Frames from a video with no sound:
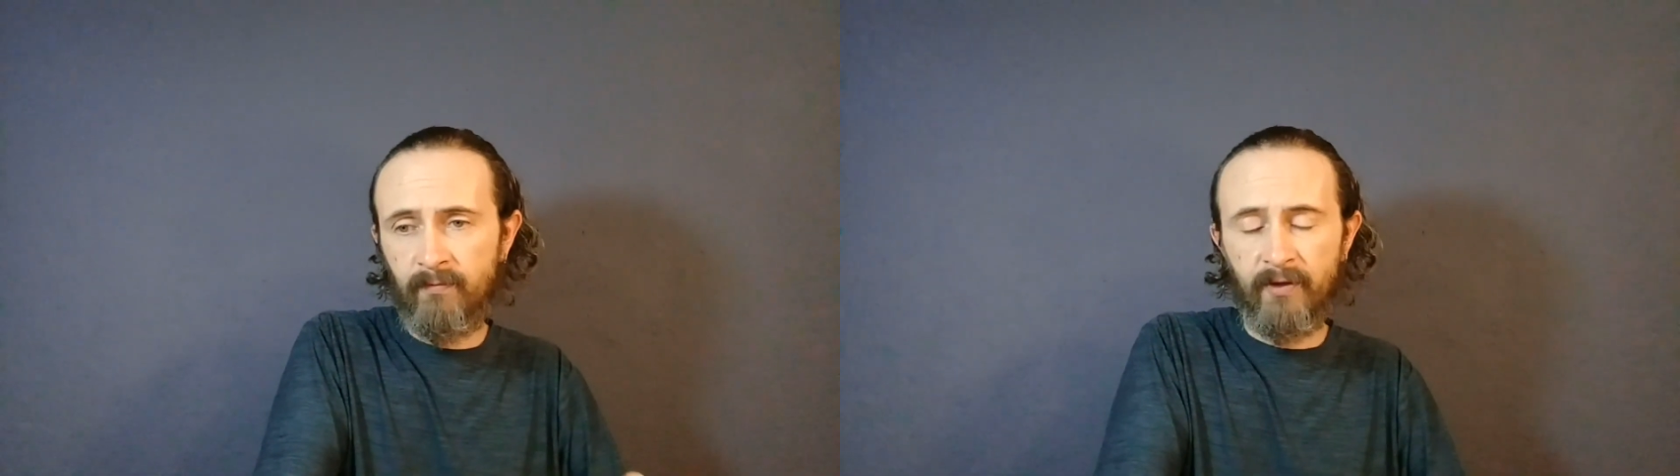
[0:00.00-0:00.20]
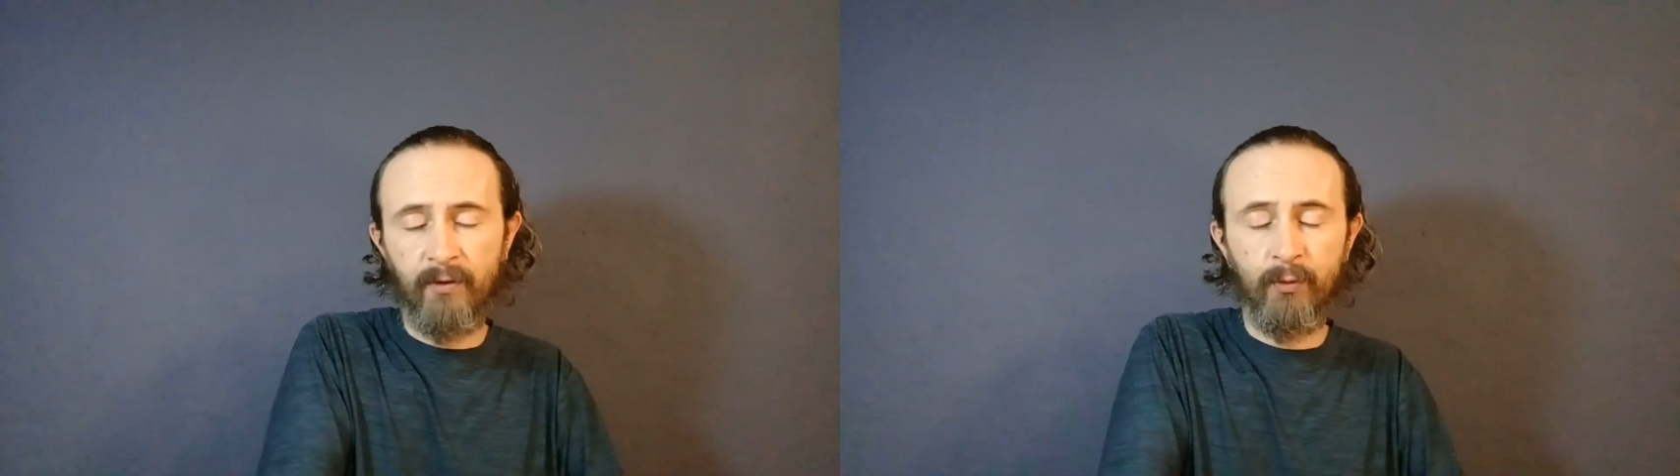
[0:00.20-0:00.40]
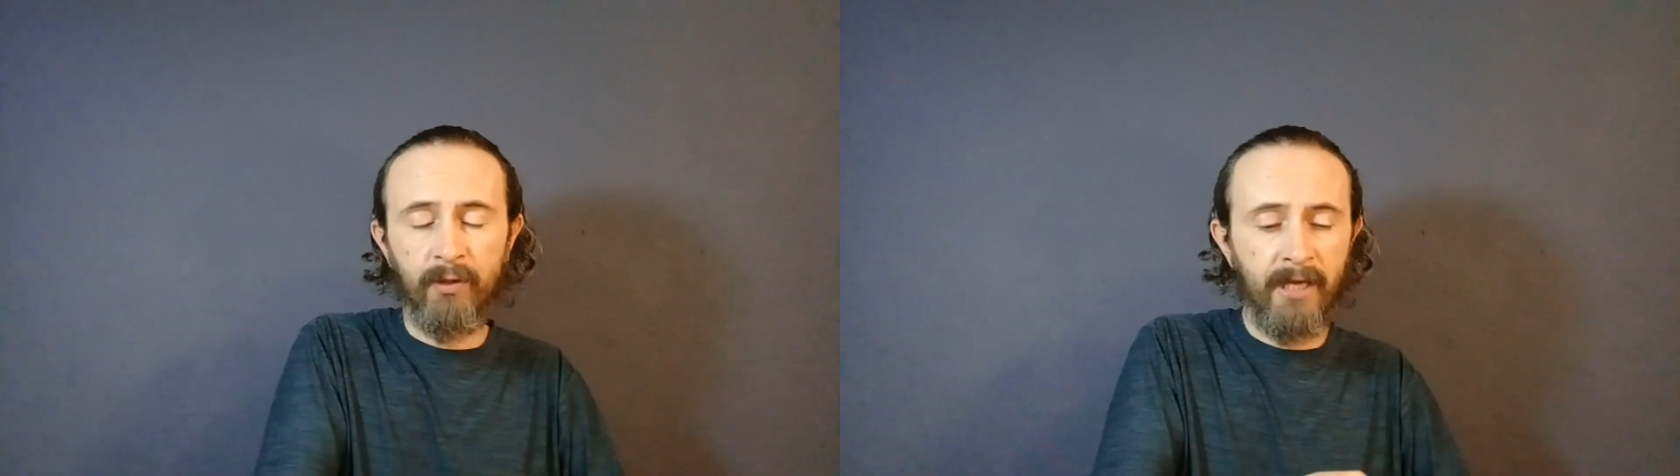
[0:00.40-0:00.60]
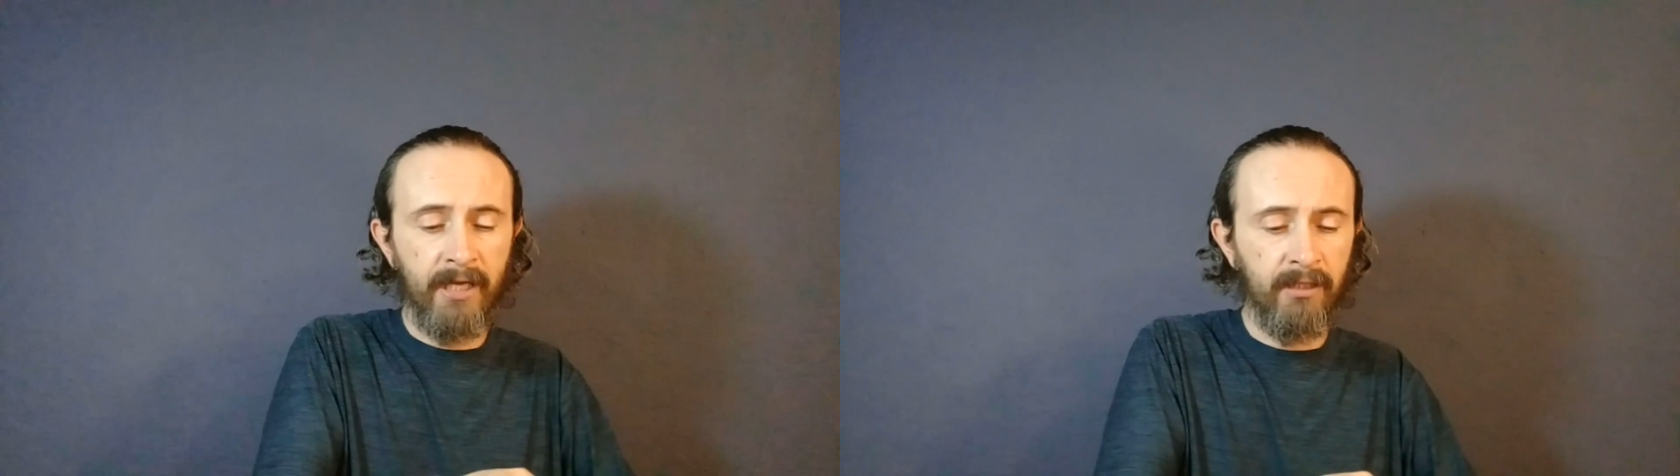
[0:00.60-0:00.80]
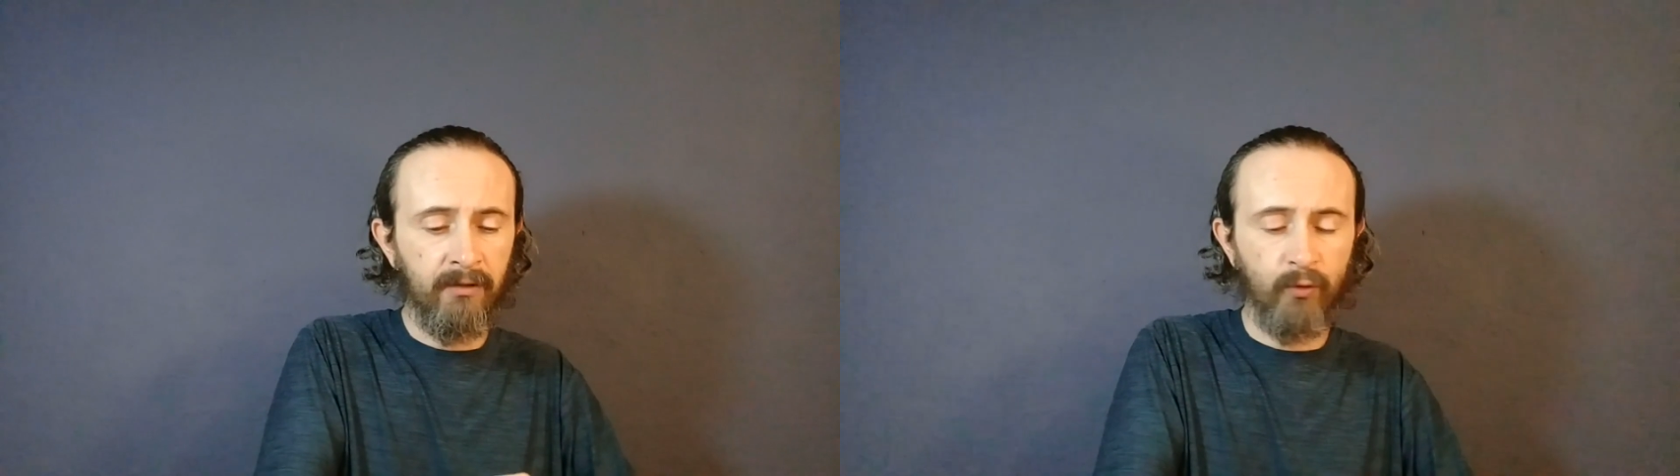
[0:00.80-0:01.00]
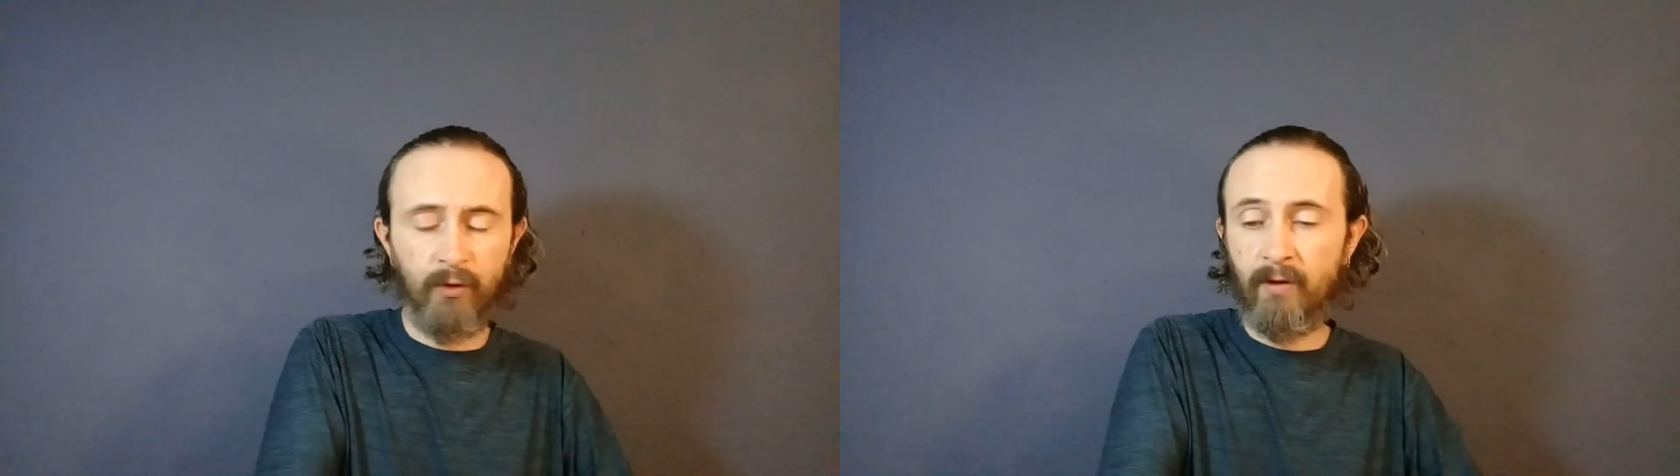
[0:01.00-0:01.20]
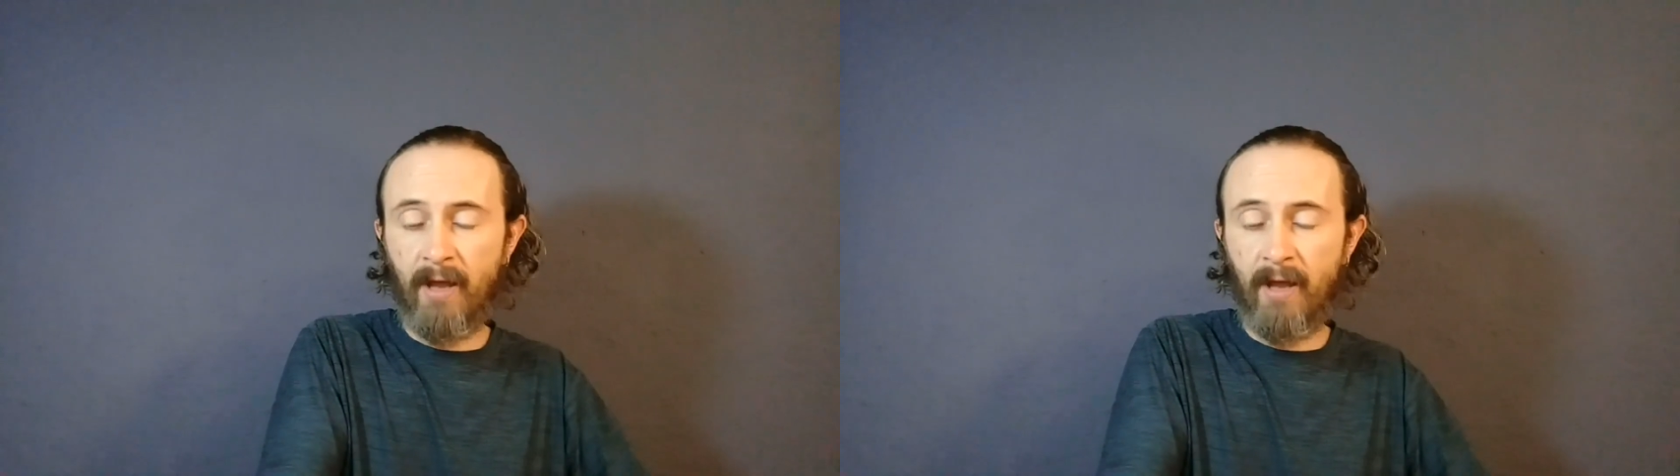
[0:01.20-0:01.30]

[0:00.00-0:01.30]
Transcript: very related, or you